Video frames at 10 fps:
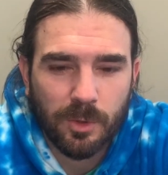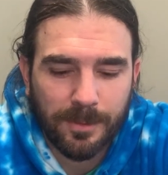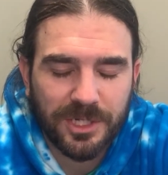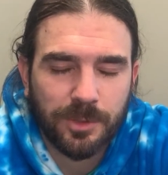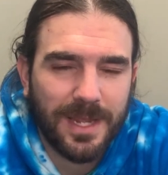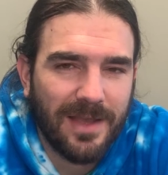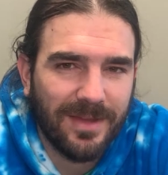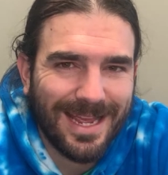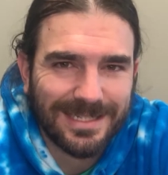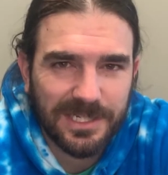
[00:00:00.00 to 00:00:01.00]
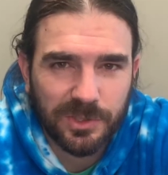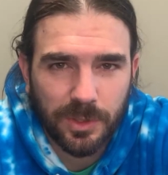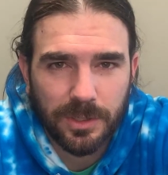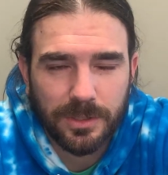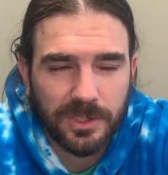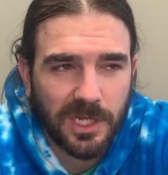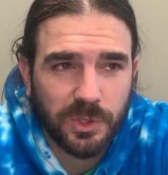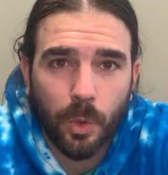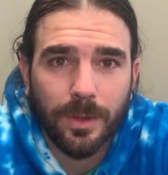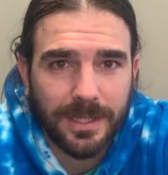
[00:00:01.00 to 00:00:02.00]
we want to make sure we have access to a
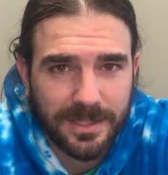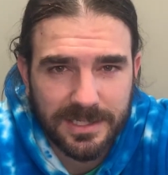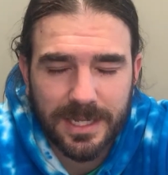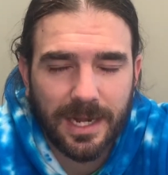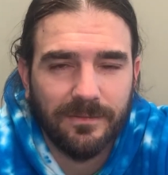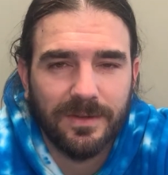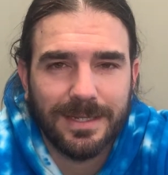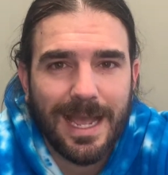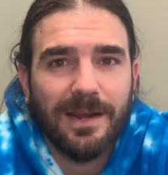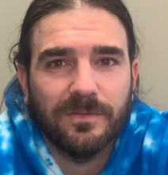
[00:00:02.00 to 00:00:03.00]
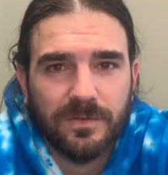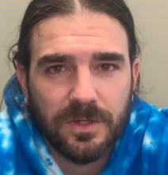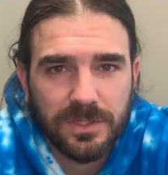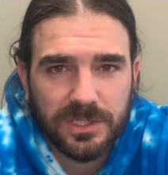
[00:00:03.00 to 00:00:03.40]
toilet that's kind of